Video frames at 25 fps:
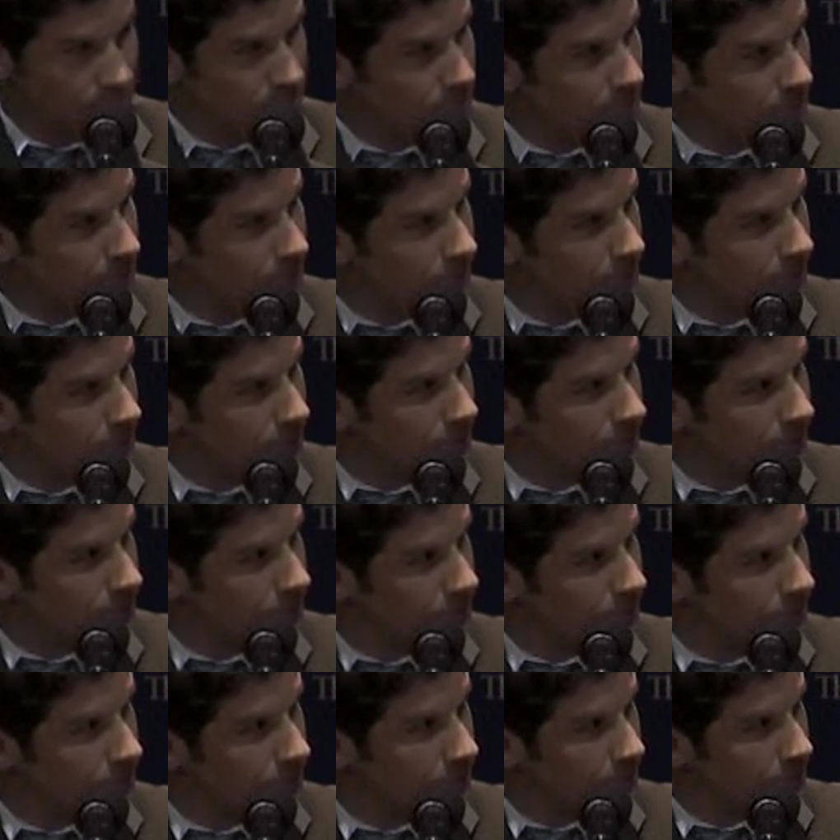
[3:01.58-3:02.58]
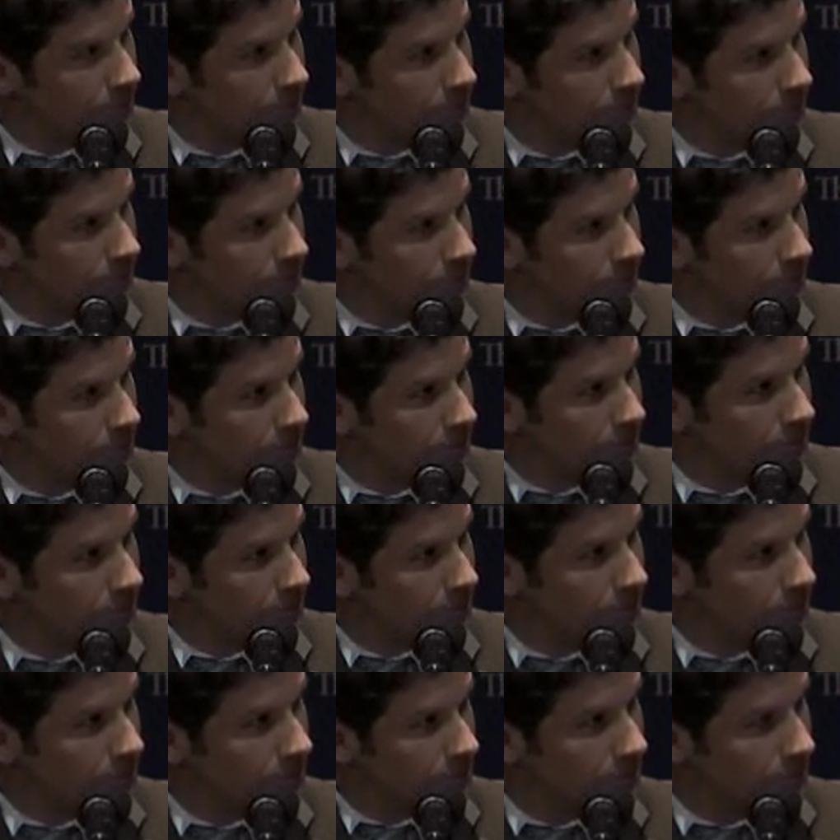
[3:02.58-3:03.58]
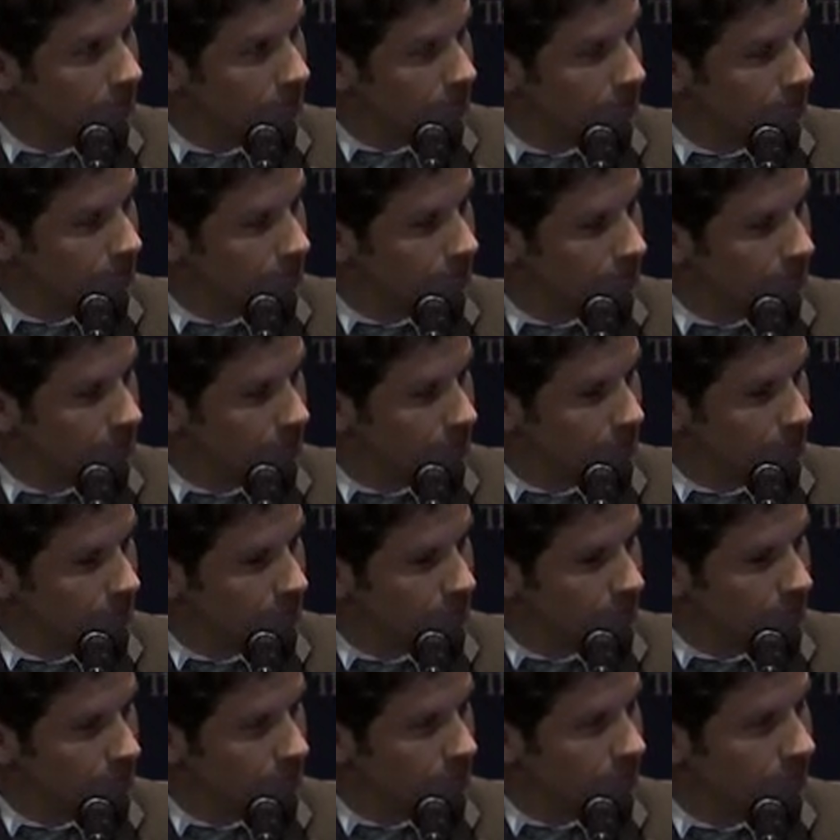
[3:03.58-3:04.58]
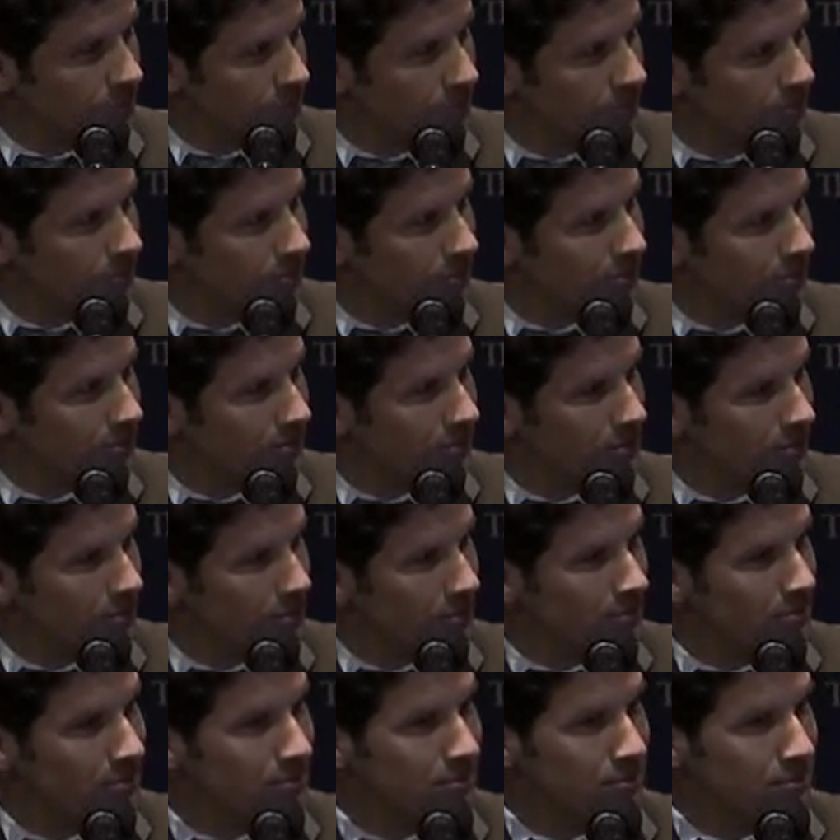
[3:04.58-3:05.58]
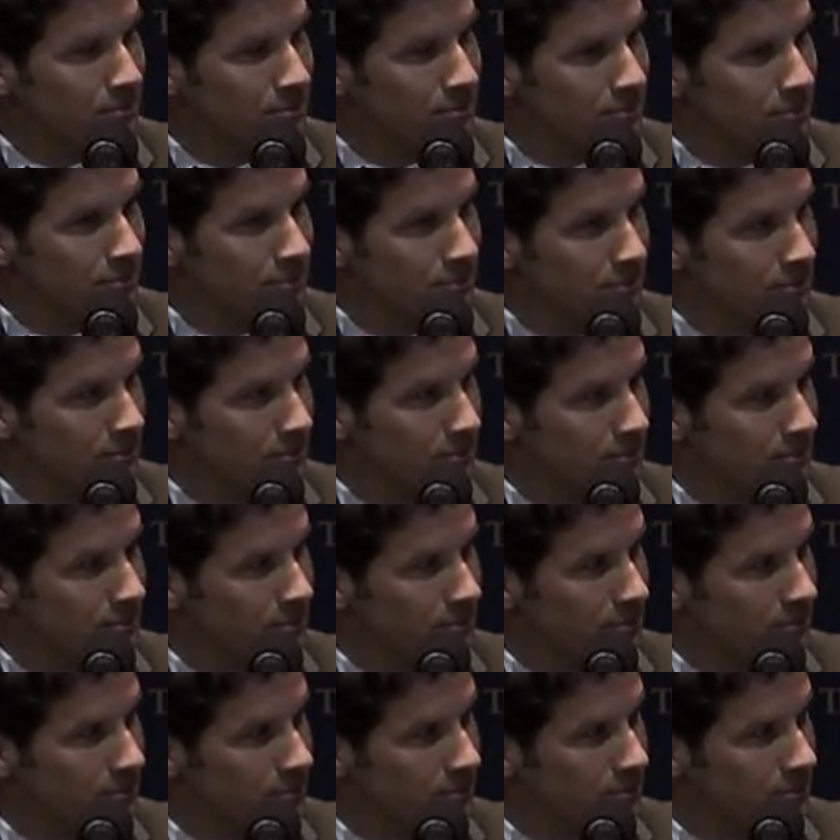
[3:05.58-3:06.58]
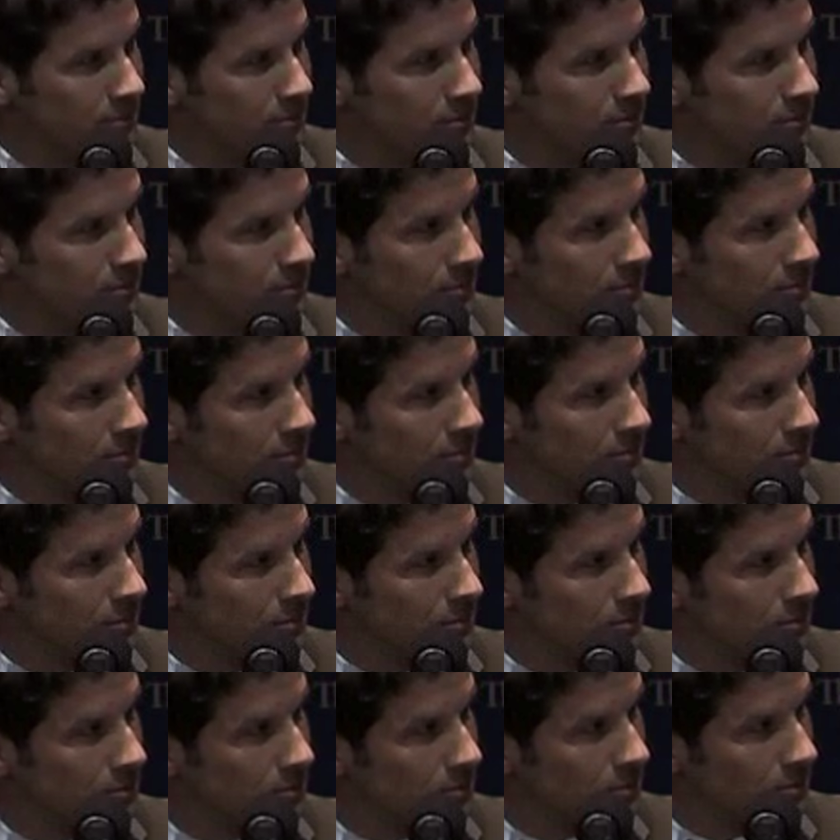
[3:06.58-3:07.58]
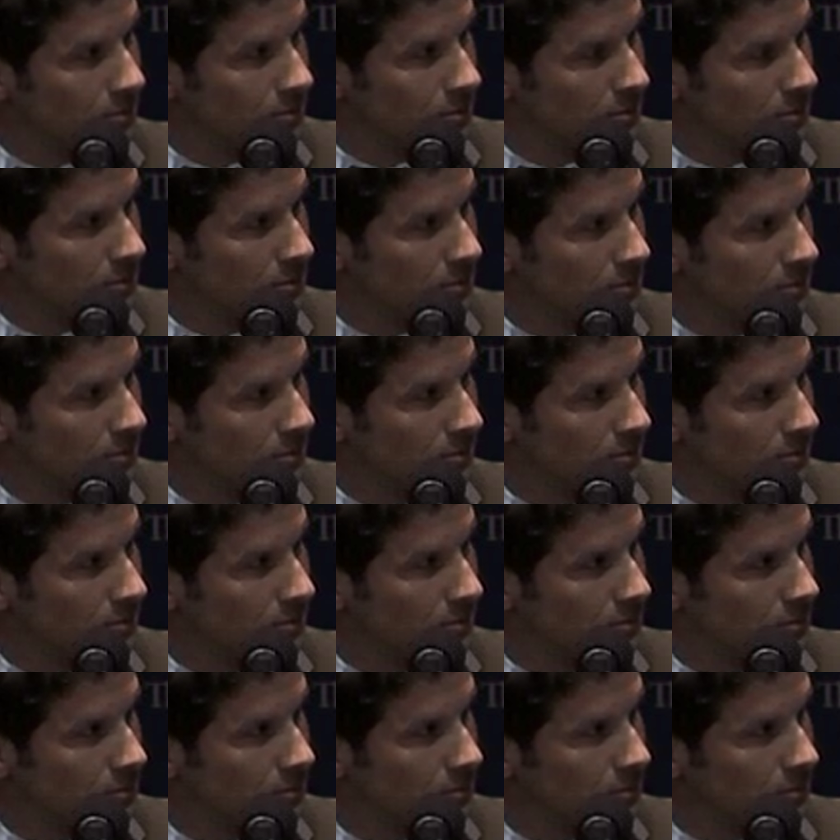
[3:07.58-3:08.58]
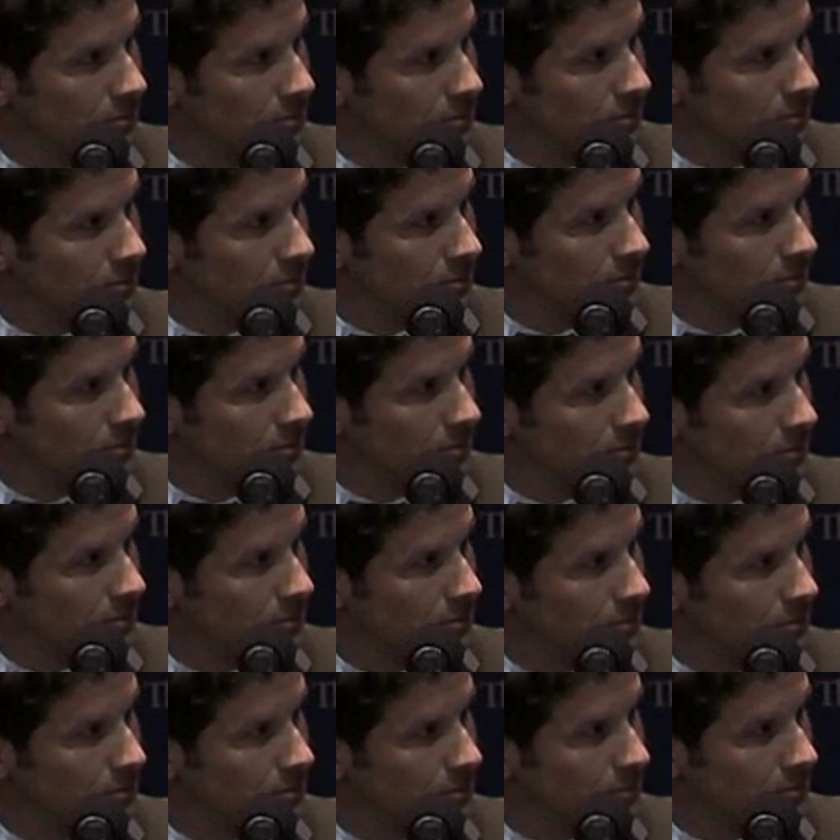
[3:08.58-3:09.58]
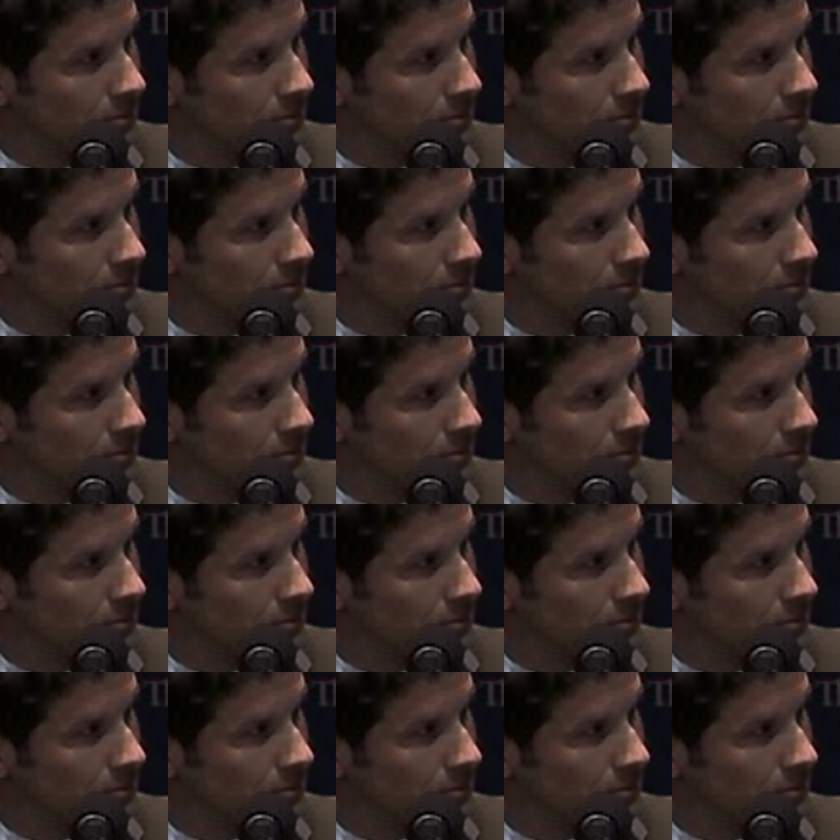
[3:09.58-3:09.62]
The person shown says nothing.